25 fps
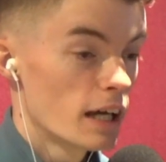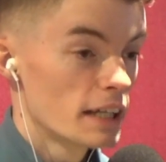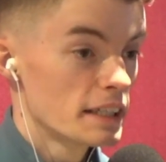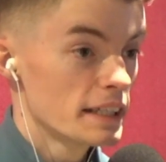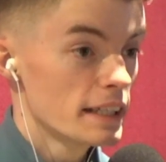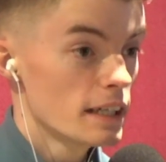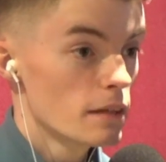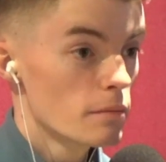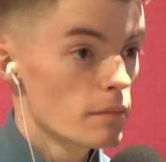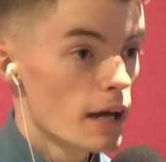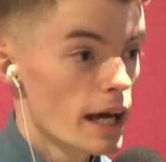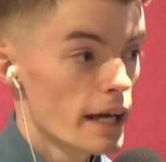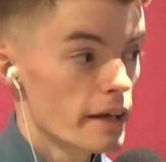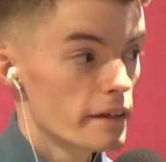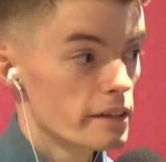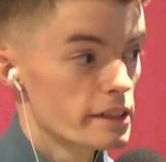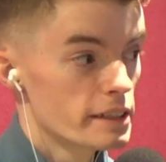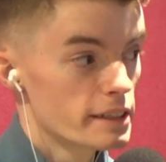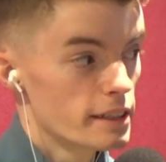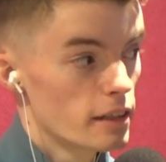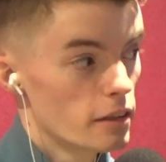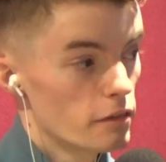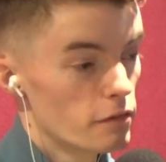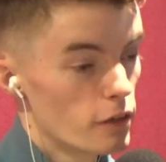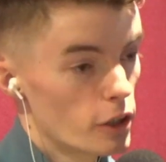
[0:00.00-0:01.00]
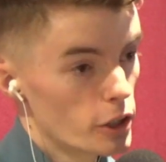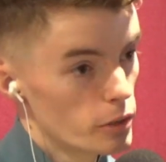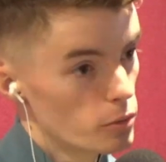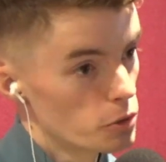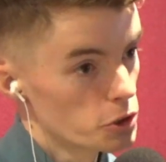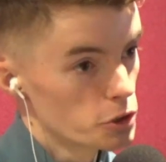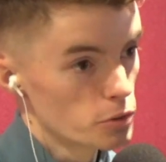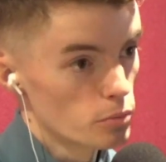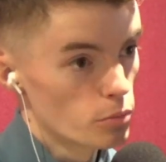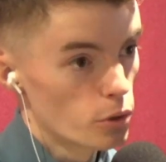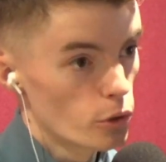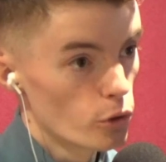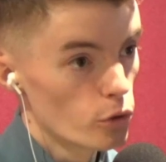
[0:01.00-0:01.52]
I think Amanda's still very
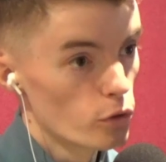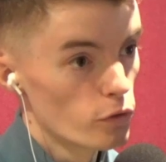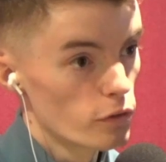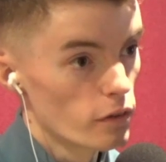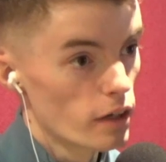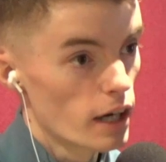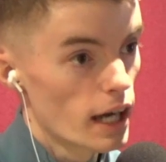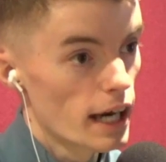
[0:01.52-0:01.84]
much improving,